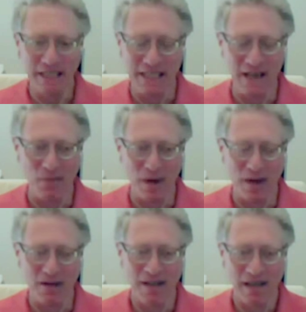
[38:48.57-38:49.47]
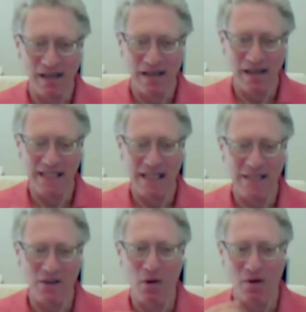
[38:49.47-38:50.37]
this stuff? Well, let's
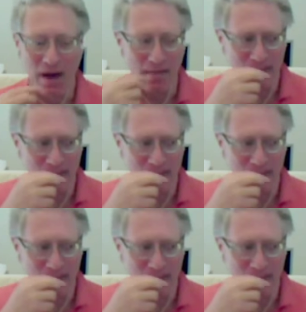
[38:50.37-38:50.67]
see, it's all